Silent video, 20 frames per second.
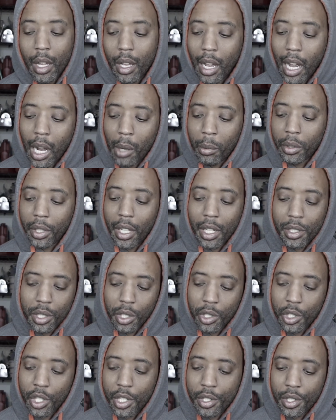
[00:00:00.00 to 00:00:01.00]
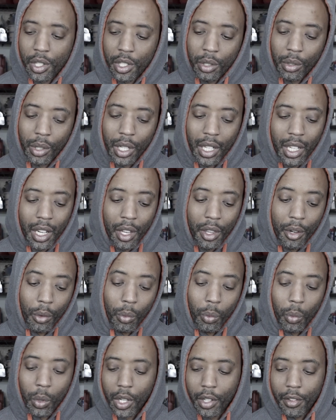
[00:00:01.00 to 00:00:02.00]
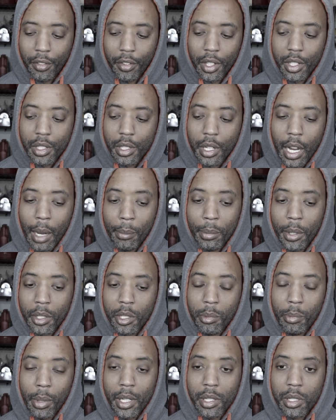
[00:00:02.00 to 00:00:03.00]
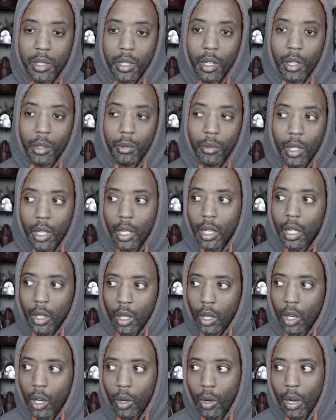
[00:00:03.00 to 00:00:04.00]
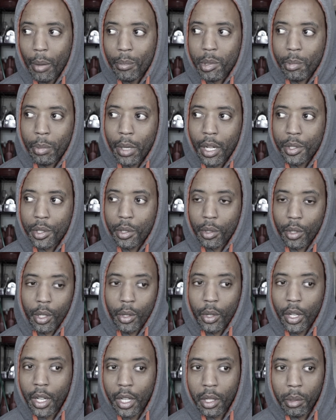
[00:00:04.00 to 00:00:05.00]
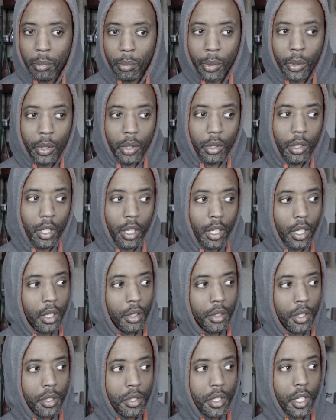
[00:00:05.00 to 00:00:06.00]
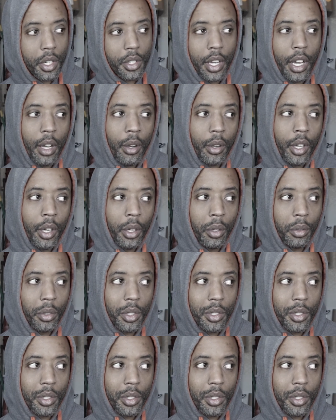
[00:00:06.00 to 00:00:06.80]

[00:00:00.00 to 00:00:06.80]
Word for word: I will not suggest that you get either one of these optics based on, oh, I'm sponsored, go ahead and put this discount code in